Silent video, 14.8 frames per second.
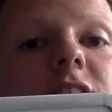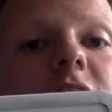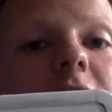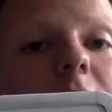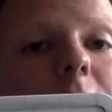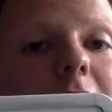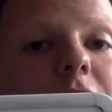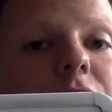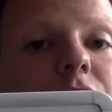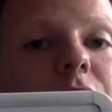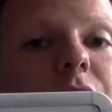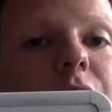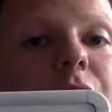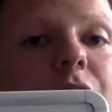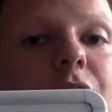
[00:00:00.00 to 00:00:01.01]
same
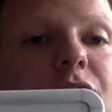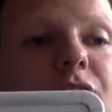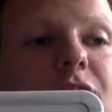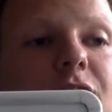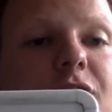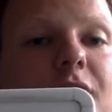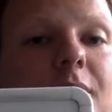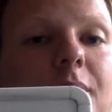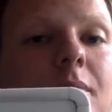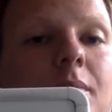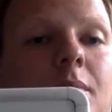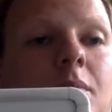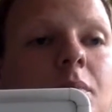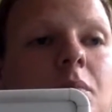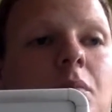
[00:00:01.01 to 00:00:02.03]
answer for your system,
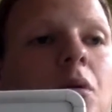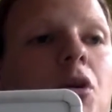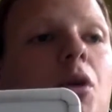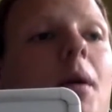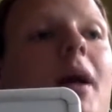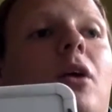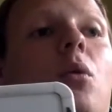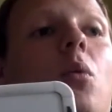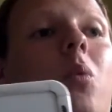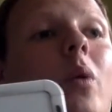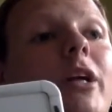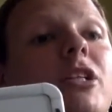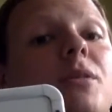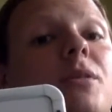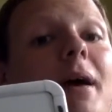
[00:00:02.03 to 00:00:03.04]
no matter
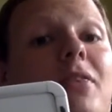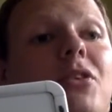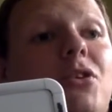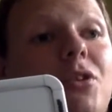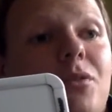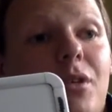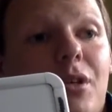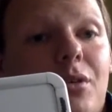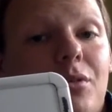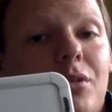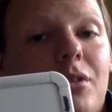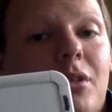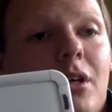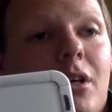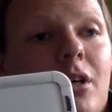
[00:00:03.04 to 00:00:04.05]
which method you
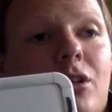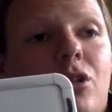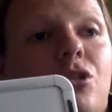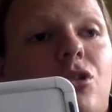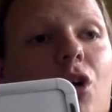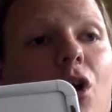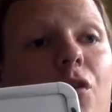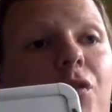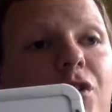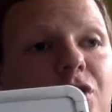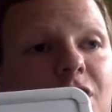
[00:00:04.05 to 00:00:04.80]
use to solve your